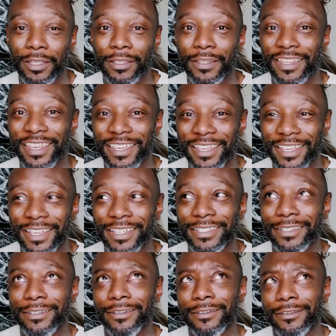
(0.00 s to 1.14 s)
The thing
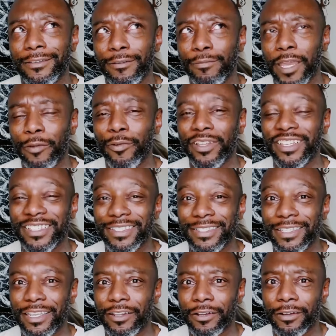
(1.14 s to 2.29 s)
is, you may want to
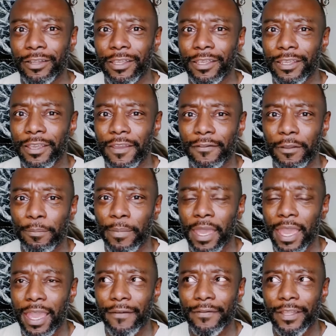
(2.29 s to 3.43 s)
consider if the
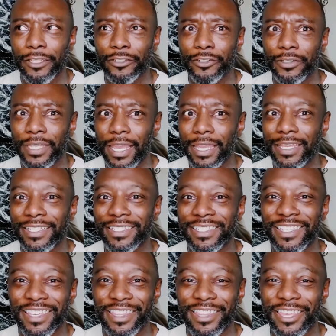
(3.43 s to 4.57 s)
path that you're taking to
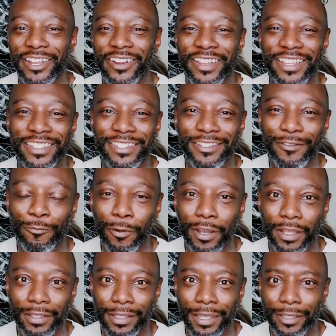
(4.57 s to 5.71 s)
get there is the
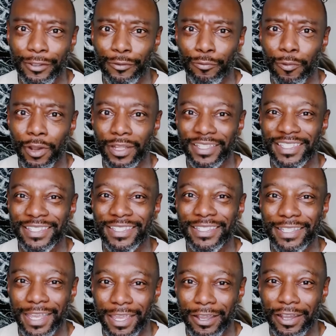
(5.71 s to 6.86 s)
one that you want to
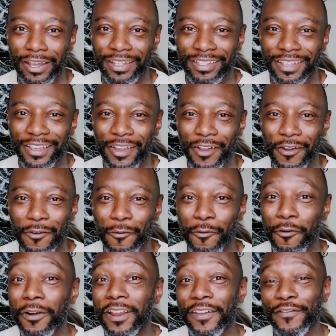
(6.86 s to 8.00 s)
stay on
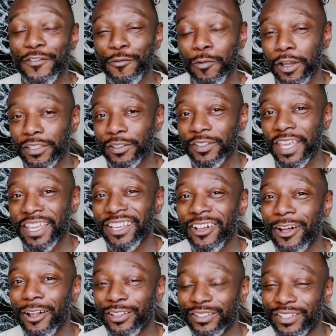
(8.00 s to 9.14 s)
or if you want to take an
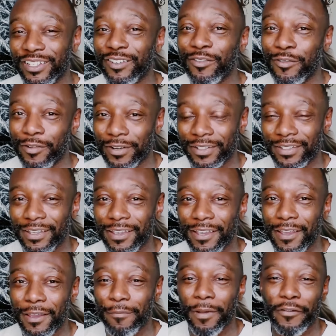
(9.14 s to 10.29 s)
alternate course.
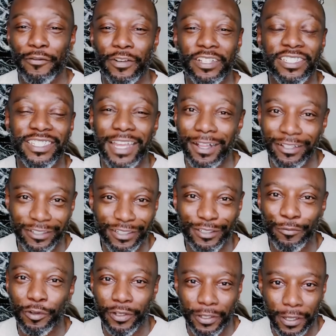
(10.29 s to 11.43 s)
My friend, challenges
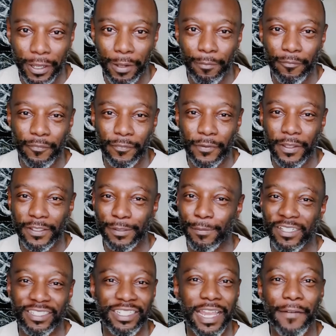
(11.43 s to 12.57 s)
will come,
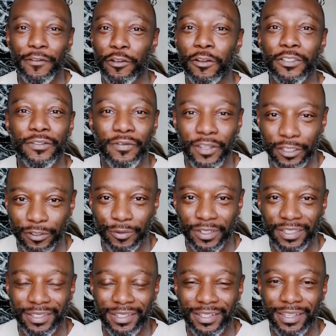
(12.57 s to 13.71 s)
especially after those
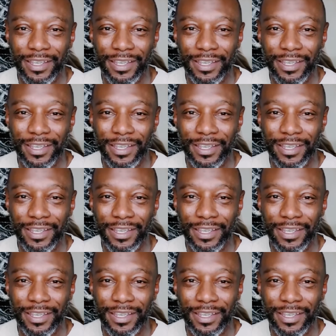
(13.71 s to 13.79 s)
victories.